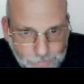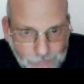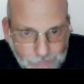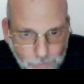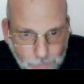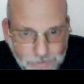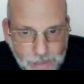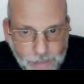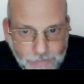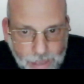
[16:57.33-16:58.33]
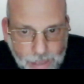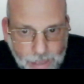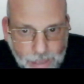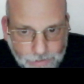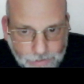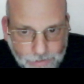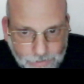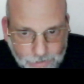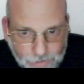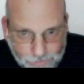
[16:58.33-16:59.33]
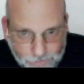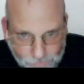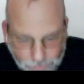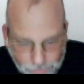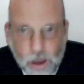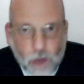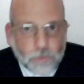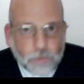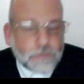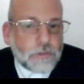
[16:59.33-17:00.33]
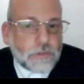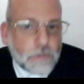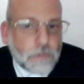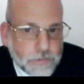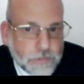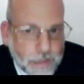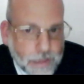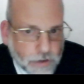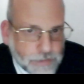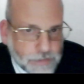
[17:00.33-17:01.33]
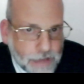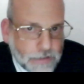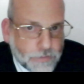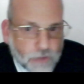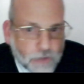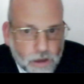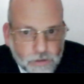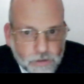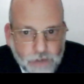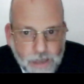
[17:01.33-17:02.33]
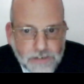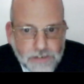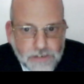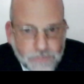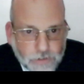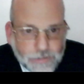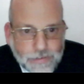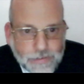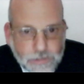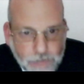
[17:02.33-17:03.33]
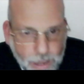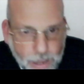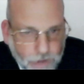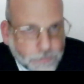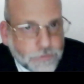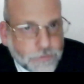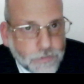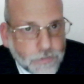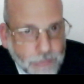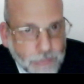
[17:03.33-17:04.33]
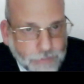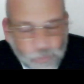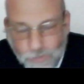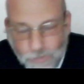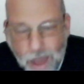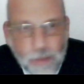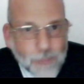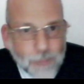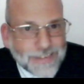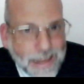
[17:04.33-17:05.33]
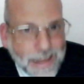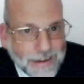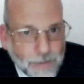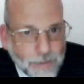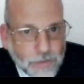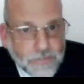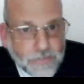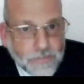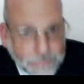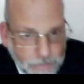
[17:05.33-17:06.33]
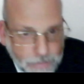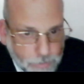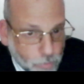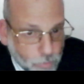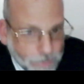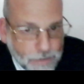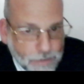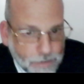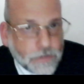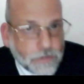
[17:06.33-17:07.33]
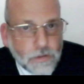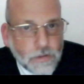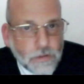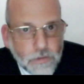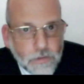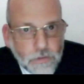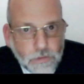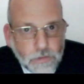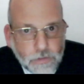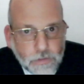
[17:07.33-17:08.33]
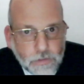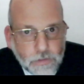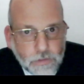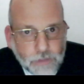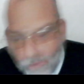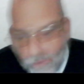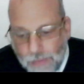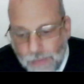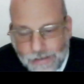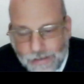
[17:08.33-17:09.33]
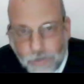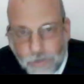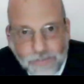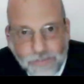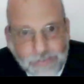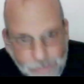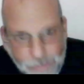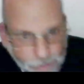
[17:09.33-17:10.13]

that the Vilna Gaon, Zecher Tzadik Livrocha, Rav Elijah Vilna, declared that when the Rambam said he didn't believe in demons, what did he mean? Right? Did he really mean he didn't believe in